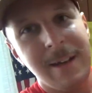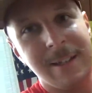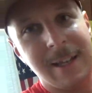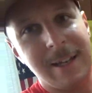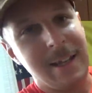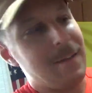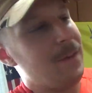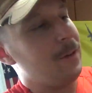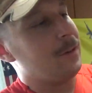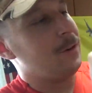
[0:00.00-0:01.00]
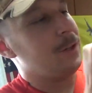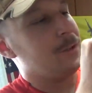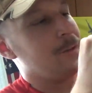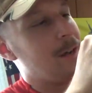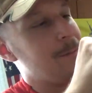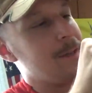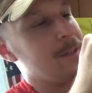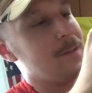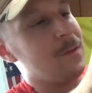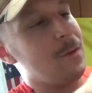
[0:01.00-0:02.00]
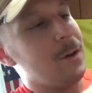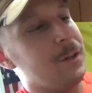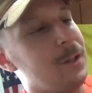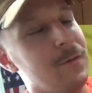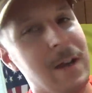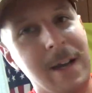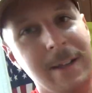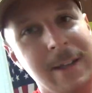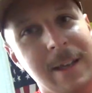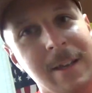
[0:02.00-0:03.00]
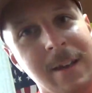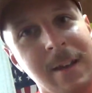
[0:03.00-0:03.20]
is getting that Velcro just right, because of course you've got the